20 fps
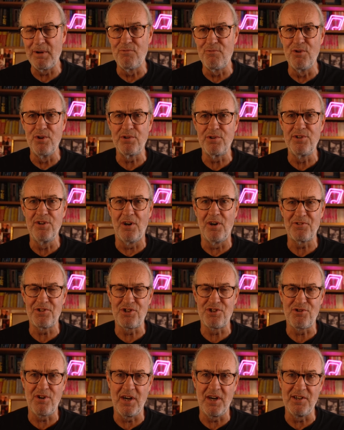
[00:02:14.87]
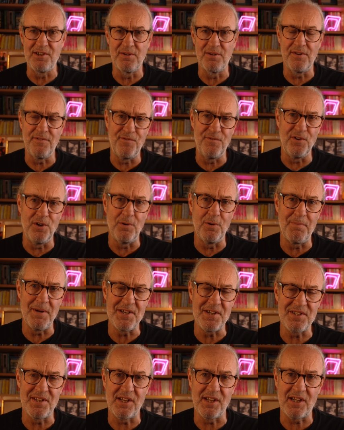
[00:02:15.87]
rude not to try and do a few
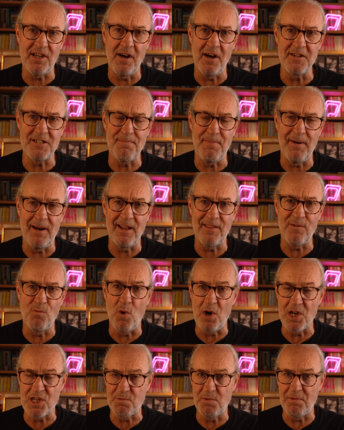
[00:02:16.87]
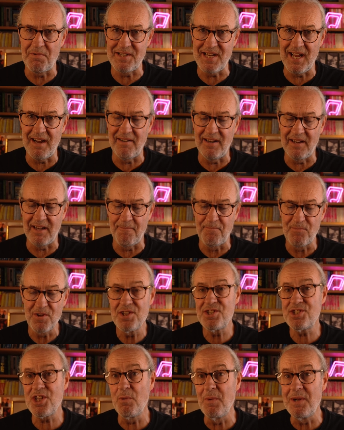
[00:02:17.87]
bits of the coast path whilst we were down here.
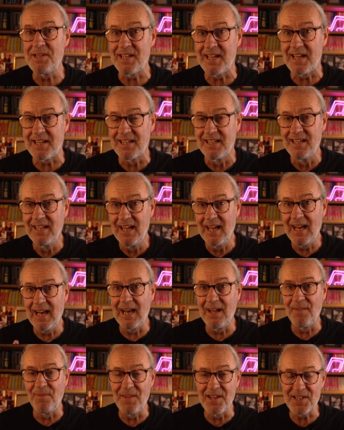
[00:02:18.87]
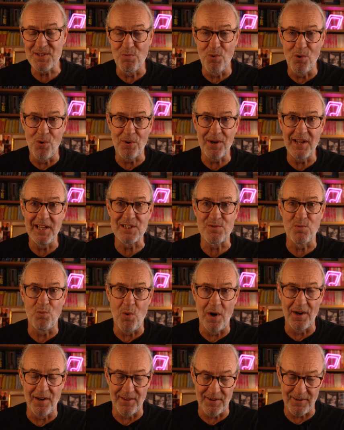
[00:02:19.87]
So we did, and this walk is
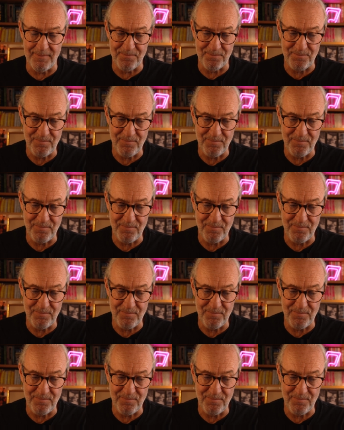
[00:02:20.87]
one of them.